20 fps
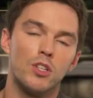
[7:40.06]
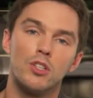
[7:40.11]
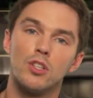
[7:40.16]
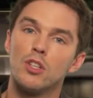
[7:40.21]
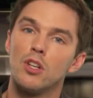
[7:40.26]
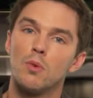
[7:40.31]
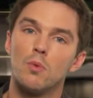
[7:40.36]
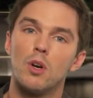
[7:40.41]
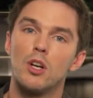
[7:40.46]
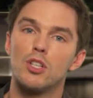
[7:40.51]
You
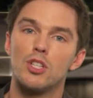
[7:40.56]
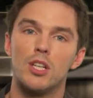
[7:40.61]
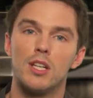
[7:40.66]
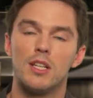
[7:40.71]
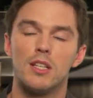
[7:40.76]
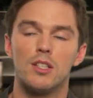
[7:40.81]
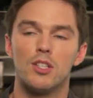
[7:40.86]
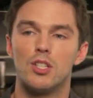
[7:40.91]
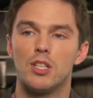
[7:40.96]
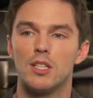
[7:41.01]
know what?
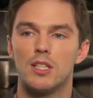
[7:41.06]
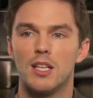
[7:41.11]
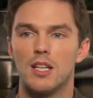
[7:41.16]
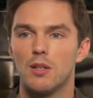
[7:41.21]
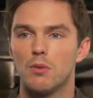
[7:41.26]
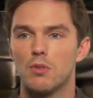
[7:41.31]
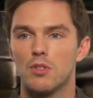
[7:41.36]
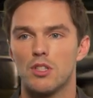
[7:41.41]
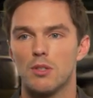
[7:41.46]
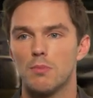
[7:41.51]
She she said it
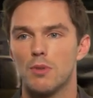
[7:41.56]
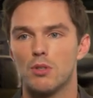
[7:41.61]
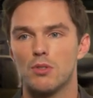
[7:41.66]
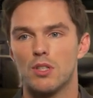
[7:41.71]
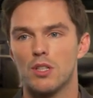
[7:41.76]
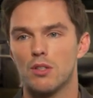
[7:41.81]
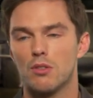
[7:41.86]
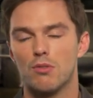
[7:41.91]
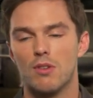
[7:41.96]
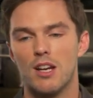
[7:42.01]
was the most
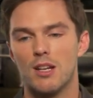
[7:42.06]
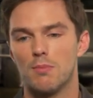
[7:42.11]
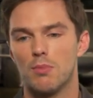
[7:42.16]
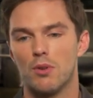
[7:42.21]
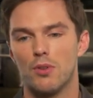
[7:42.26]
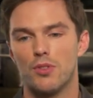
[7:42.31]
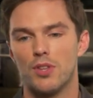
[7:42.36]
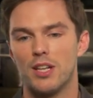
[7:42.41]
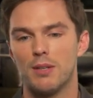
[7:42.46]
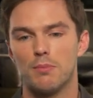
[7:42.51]
incredible
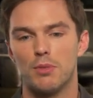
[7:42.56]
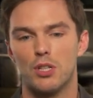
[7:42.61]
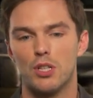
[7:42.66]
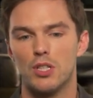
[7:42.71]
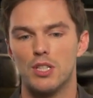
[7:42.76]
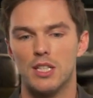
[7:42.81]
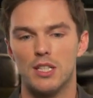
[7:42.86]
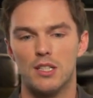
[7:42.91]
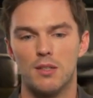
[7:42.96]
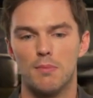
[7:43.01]
thing
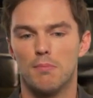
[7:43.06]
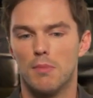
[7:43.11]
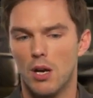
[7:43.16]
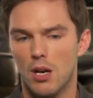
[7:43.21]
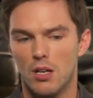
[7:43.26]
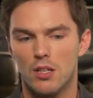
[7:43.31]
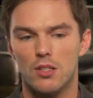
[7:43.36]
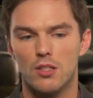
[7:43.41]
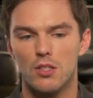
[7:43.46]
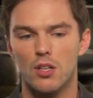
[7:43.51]
because he
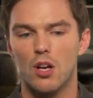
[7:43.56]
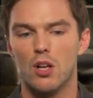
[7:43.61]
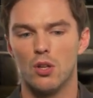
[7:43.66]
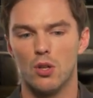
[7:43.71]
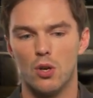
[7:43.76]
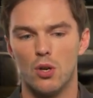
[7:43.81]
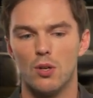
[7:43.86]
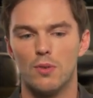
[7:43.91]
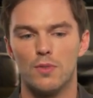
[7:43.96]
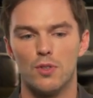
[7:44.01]
demands a
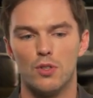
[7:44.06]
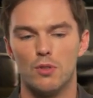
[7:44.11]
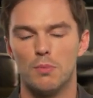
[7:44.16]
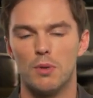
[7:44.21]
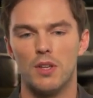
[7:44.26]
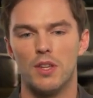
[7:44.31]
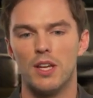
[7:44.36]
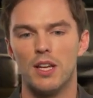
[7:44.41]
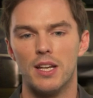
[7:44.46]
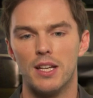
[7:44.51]
lot of you,
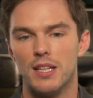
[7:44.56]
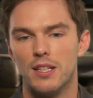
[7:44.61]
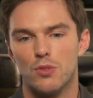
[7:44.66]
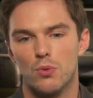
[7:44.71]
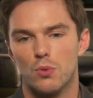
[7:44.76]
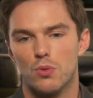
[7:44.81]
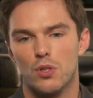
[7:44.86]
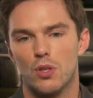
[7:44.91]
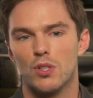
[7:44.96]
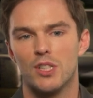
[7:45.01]
but that he's
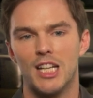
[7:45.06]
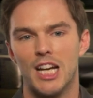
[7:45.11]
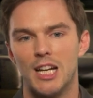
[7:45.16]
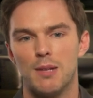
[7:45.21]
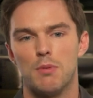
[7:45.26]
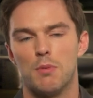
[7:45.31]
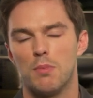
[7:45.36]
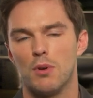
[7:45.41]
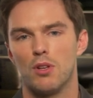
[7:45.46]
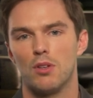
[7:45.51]
also
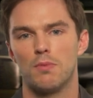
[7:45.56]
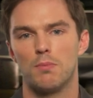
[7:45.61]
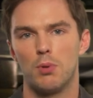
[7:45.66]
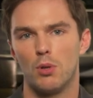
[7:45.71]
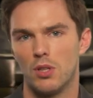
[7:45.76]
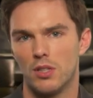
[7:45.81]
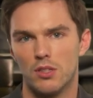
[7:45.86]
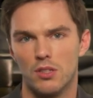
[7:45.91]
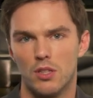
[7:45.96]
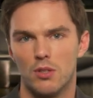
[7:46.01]
capable of
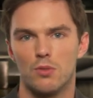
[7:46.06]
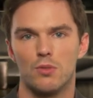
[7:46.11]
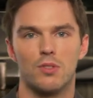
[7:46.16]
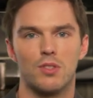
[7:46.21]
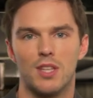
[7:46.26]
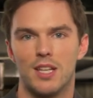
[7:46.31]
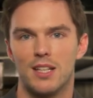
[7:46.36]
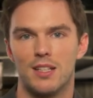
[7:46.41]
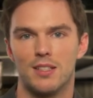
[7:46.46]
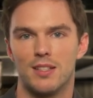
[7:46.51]
pulling those
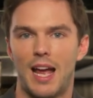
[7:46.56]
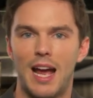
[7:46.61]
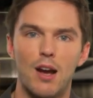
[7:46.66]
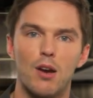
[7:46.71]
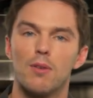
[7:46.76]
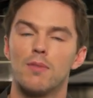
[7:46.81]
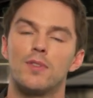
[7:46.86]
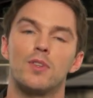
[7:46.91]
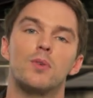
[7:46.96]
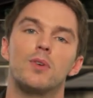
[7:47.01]
things out
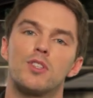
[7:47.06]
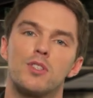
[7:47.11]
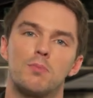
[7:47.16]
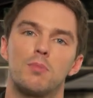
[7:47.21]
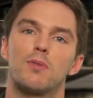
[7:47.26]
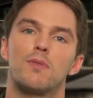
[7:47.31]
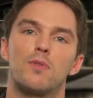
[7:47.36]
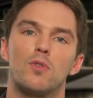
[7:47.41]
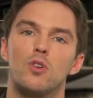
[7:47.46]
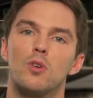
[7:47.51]
of you as a
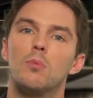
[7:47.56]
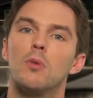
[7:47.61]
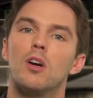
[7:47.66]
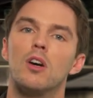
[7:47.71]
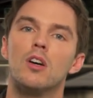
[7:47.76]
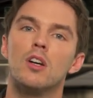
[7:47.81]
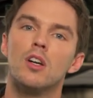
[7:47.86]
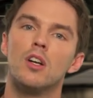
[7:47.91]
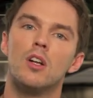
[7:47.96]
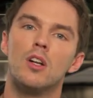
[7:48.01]
performer.
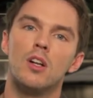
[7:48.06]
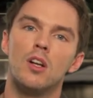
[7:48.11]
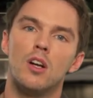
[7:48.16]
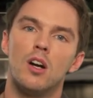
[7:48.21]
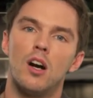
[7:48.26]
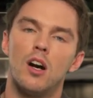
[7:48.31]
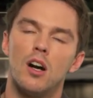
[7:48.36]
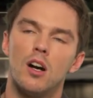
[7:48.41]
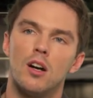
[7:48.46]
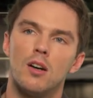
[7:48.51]

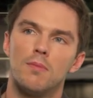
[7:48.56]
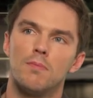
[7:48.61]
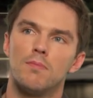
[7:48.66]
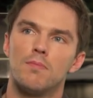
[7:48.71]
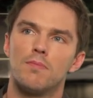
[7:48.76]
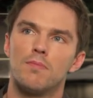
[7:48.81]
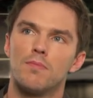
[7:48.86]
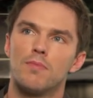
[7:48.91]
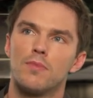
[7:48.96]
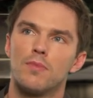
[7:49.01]

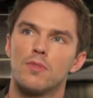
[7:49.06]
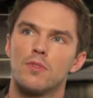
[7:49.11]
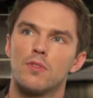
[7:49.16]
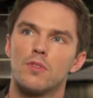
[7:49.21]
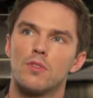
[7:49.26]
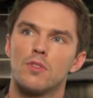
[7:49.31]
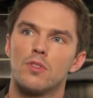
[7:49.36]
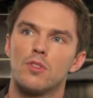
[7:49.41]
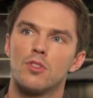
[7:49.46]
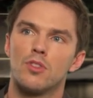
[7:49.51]
Um,
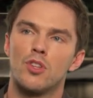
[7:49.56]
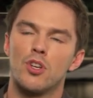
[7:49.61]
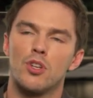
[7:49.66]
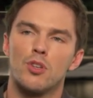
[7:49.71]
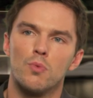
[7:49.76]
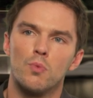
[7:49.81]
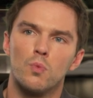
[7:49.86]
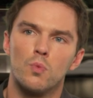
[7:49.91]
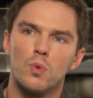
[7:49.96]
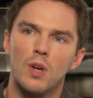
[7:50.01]

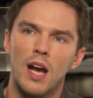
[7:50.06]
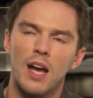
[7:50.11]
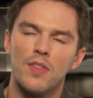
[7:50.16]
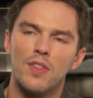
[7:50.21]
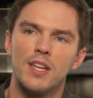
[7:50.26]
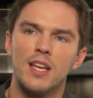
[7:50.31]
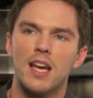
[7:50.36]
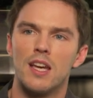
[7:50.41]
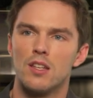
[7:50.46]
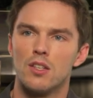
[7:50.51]
the, at
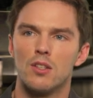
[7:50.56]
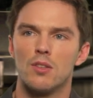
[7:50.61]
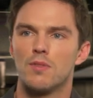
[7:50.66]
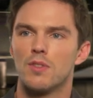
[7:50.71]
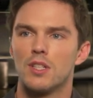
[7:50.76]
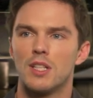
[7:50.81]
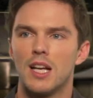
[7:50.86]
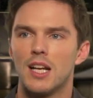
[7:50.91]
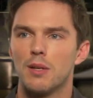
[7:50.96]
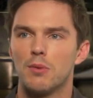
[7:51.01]
the end of the
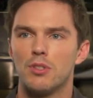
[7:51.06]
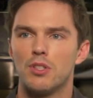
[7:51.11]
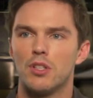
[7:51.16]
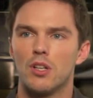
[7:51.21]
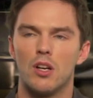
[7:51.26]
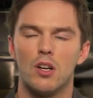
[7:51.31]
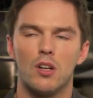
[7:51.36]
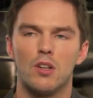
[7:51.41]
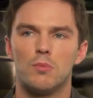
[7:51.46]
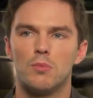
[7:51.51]
day, when you
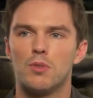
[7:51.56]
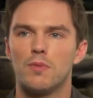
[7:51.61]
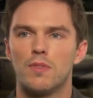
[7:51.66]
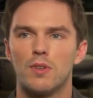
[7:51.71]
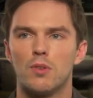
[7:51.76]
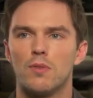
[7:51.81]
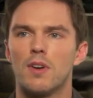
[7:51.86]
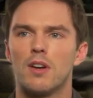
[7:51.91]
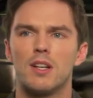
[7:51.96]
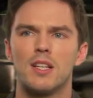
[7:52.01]
go home, you
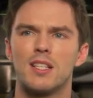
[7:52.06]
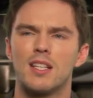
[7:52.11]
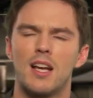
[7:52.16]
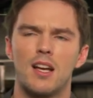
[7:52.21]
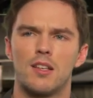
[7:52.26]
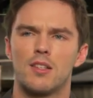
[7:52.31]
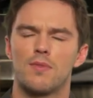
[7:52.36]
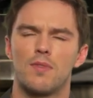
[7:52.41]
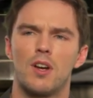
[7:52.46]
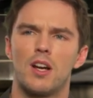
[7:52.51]
feel very
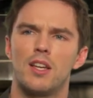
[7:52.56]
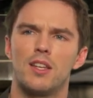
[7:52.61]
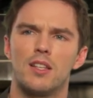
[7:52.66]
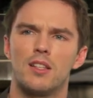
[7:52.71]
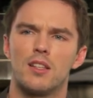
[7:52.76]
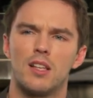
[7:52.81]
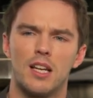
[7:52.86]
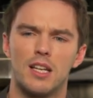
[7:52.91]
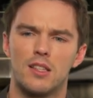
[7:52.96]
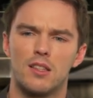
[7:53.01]
satisfied
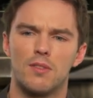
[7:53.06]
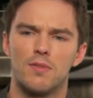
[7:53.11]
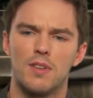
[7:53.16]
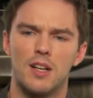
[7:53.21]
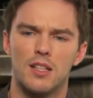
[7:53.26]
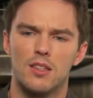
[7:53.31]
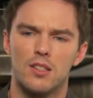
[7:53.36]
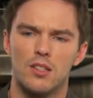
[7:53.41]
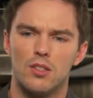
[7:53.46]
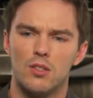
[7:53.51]
and like the
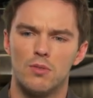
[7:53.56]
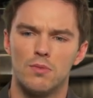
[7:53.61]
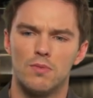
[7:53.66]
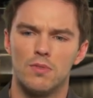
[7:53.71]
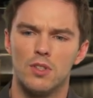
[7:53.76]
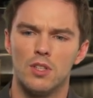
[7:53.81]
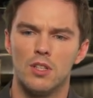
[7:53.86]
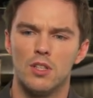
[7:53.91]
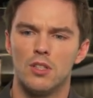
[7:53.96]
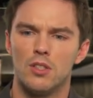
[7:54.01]
fact that you've
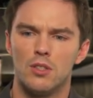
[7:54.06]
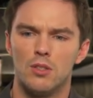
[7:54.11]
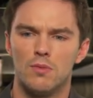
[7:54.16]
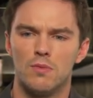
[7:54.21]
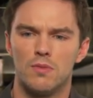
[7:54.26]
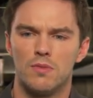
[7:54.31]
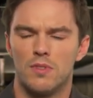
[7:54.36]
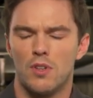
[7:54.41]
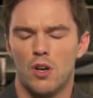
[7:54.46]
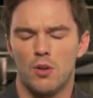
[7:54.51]
you've
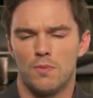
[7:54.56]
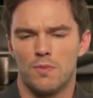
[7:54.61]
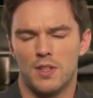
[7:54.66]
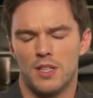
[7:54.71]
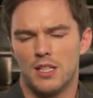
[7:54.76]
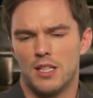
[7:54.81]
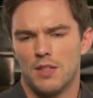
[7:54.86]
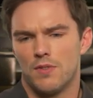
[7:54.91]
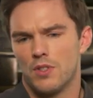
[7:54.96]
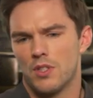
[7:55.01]
hopefully
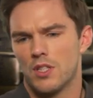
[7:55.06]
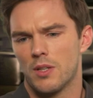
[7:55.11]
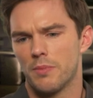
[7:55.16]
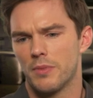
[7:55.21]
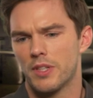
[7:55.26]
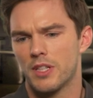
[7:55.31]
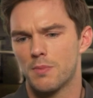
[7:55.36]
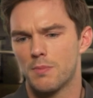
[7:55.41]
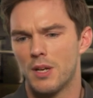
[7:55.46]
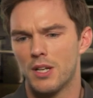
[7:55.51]
given
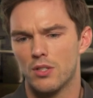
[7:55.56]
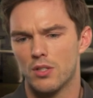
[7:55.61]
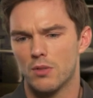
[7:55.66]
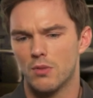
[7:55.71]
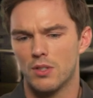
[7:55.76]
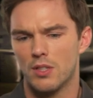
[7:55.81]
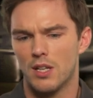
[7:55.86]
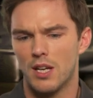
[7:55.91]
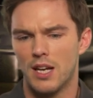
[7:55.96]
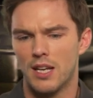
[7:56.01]
something special.
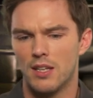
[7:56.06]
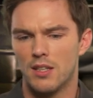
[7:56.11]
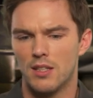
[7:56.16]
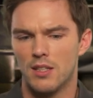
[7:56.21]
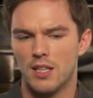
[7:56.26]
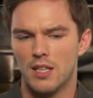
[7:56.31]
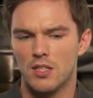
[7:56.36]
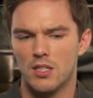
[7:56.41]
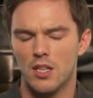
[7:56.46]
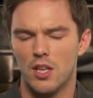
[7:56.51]
And, and
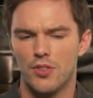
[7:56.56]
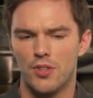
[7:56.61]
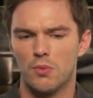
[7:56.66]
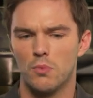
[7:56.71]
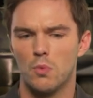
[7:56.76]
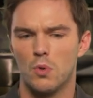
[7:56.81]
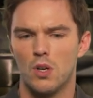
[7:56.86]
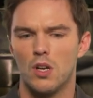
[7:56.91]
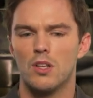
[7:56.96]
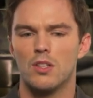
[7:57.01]
there's nothing
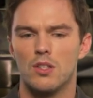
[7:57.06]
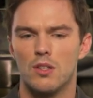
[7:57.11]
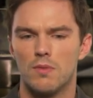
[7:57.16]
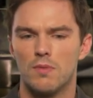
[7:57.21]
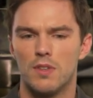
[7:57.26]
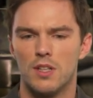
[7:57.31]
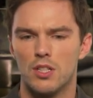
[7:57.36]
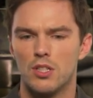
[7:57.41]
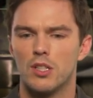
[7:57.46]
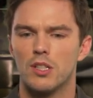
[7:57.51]
worse than
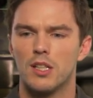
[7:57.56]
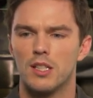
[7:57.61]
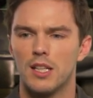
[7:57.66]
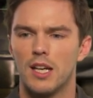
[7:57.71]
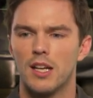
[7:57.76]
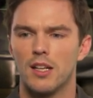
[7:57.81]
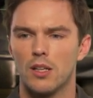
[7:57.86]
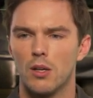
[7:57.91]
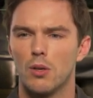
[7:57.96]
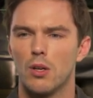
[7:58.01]
finishing a day
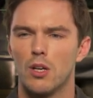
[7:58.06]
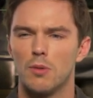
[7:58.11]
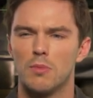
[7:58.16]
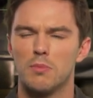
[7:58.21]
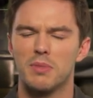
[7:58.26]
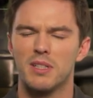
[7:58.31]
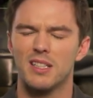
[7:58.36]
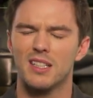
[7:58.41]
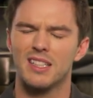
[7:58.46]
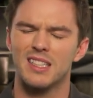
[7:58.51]
and going home and
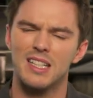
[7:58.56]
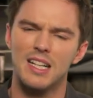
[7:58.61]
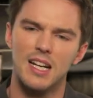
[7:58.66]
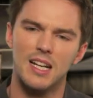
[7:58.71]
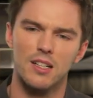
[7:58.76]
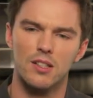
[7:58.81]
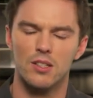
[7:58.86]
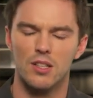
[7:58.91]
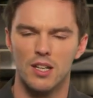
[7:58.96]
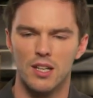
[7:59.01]
being like, ah,
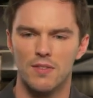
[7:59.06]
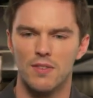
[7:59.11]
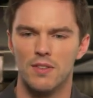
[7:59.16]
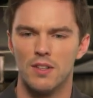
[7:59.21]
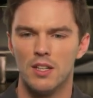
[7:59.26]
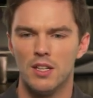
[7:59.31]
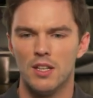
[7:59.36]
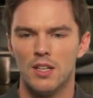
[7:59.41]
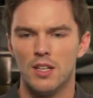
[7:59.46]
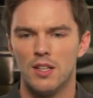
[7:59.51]
could I have
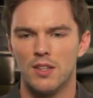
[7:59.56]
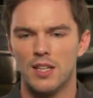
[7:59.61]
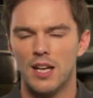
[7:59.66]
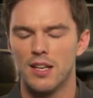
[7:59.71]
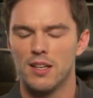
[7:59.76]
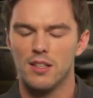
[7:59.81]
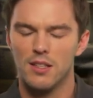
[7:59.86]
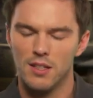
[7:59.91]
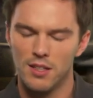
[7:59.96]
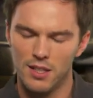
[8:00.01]

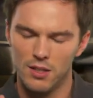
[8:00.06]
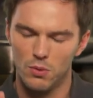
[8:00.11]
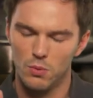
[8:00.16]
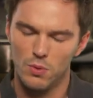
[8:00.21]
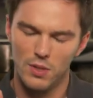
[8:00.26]
that little